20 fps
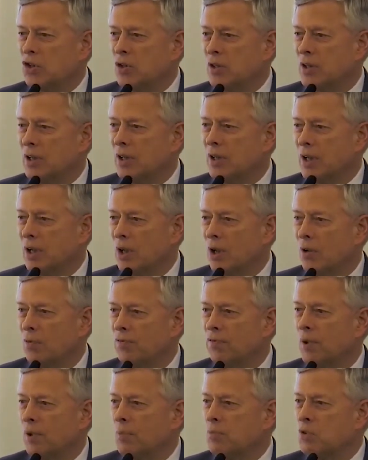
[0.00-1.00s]
to hear
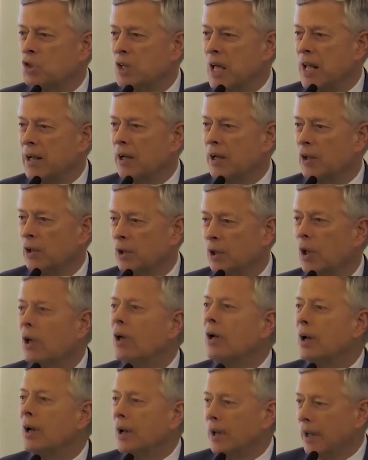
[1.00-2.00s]
from Senator
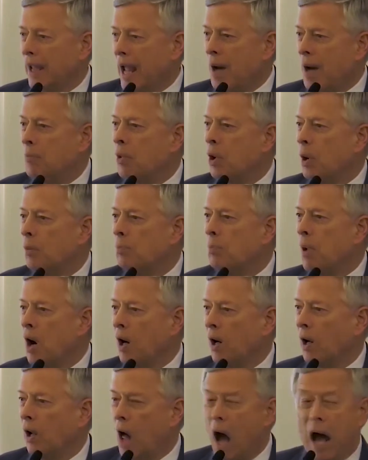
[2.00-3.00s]
Camara
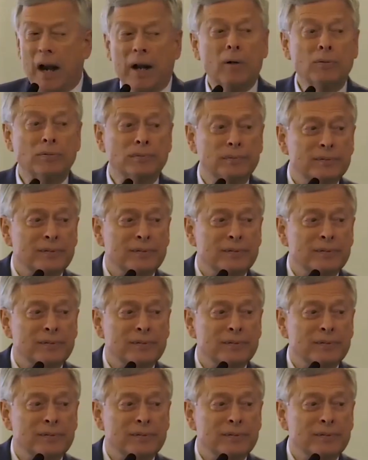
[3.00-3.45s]
Bartolotta,